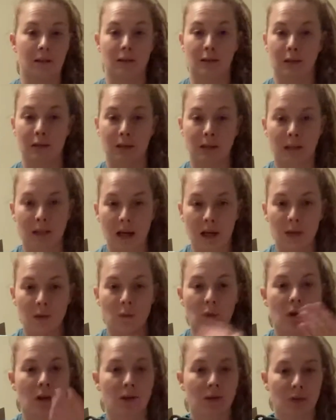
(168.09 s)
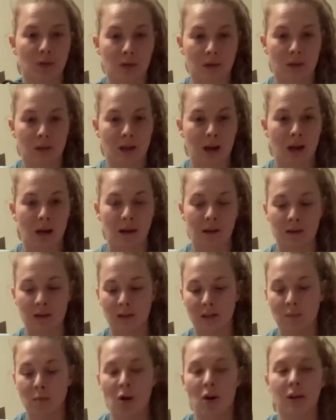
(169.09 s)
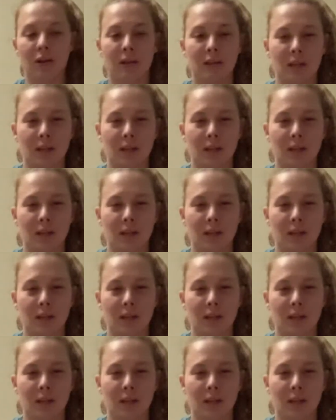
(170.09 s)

This is size 1, so it's kind of the smallest.